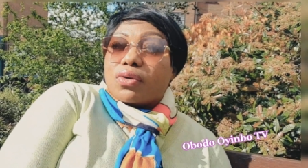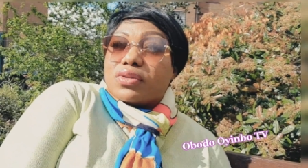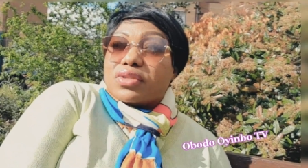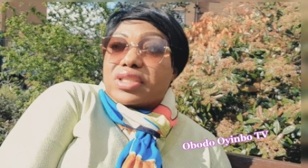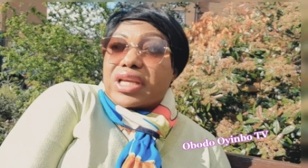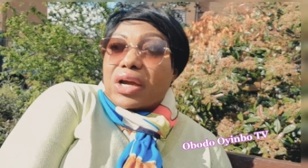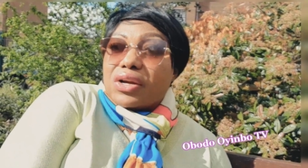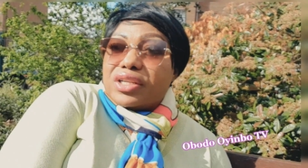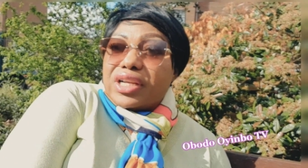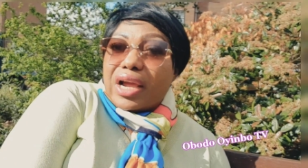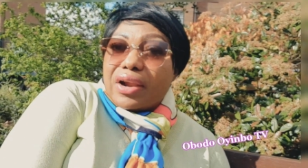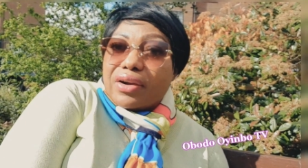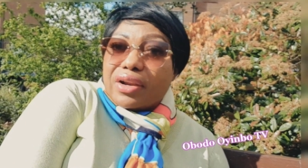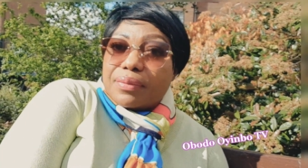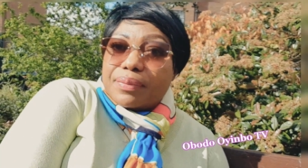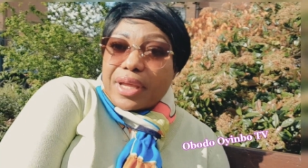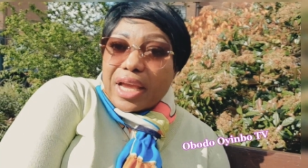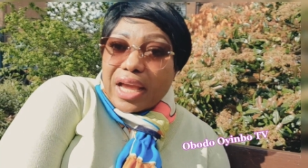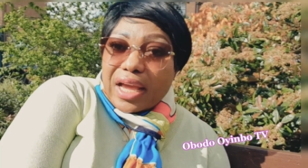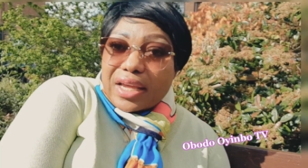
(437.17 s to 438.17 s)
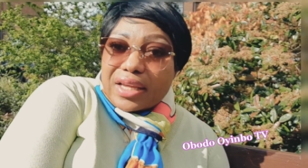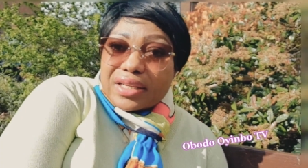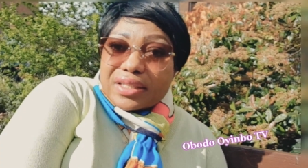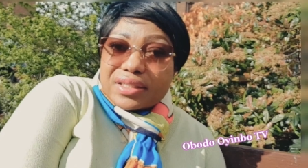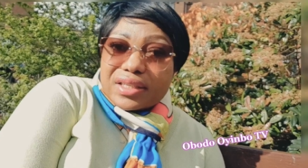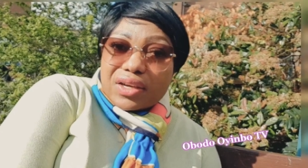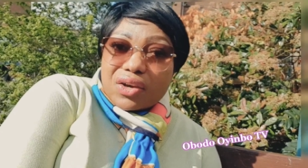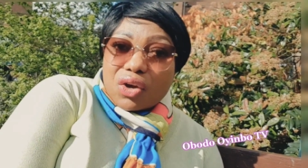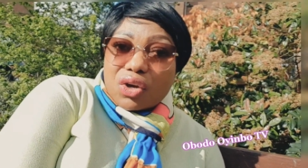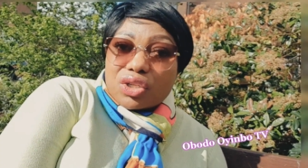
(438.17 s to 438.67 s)
Saudi Arabia
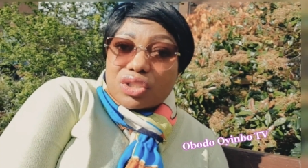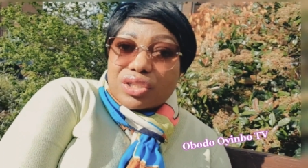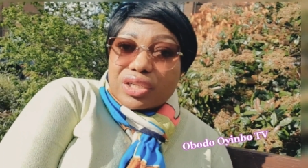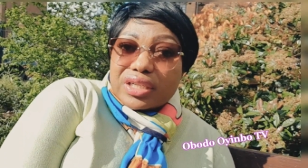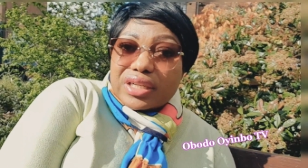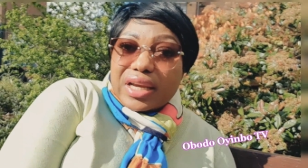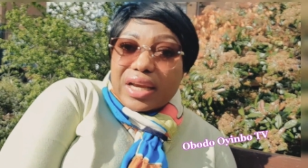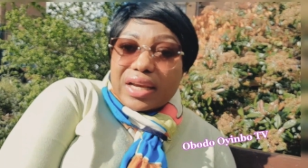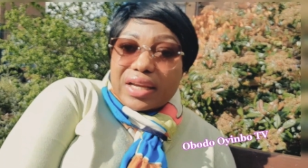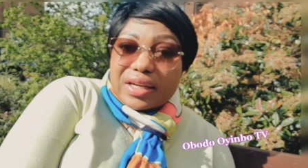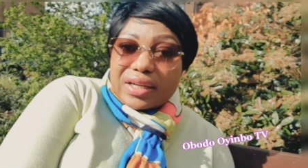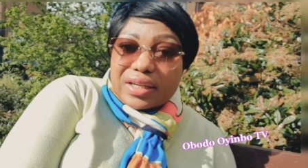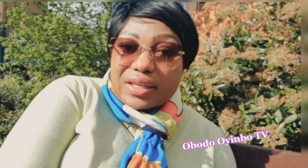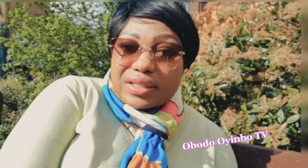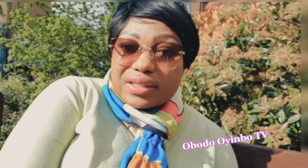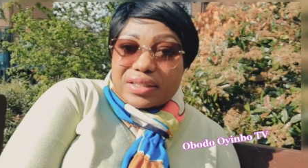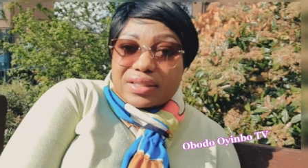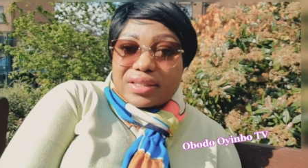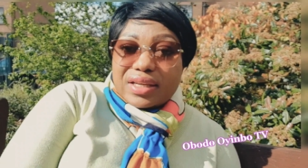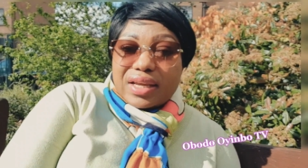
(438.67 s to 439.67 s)
is a country that they